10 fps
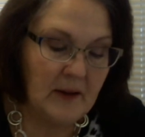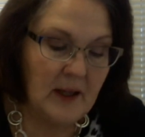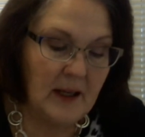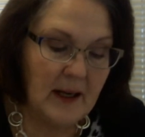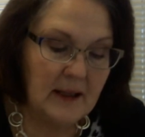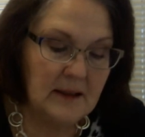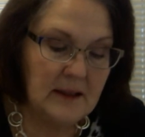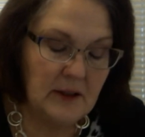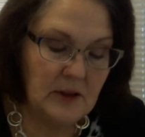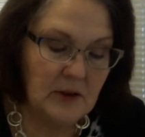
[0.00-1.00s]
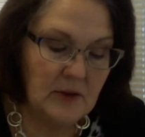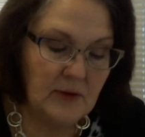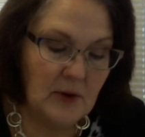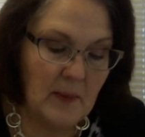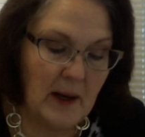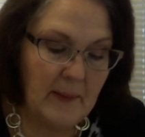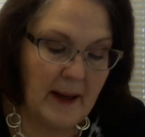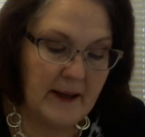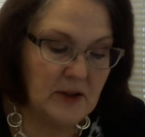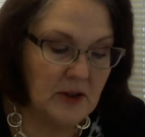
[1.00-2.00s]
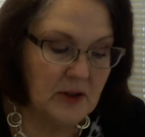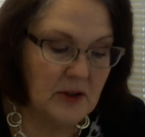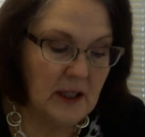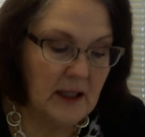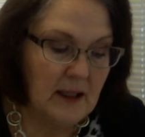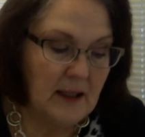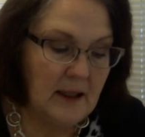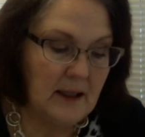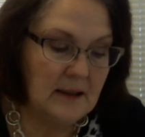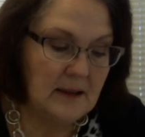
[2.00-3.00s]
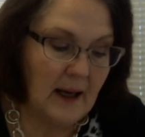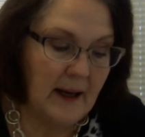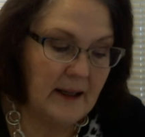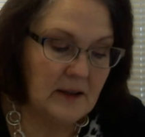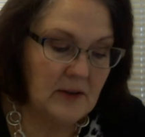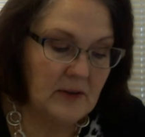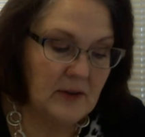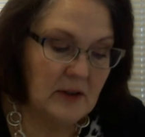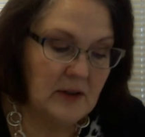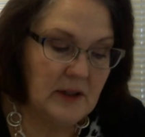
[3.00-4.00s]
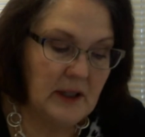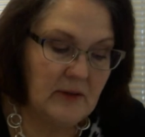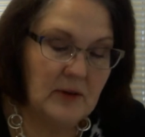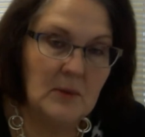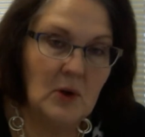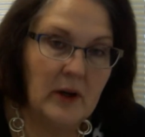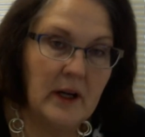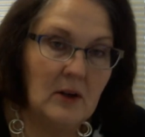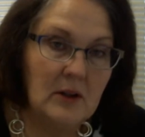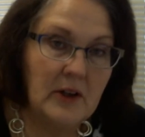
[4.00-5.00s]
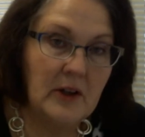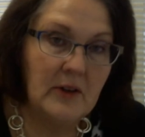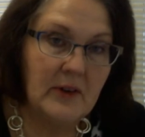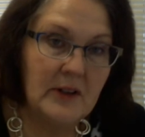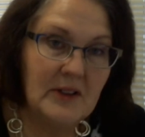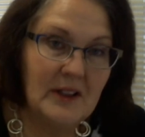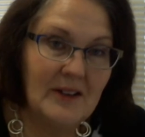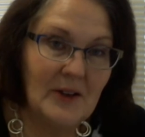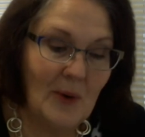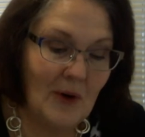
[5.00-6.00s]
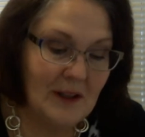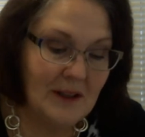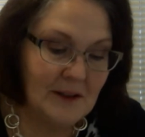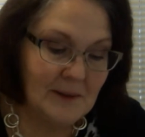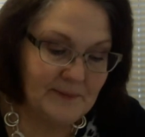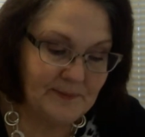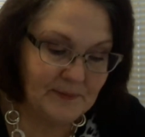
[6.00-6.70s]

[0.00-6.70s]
Then I continued for my master's in Science of Nursing from Loyola University, New Orleans.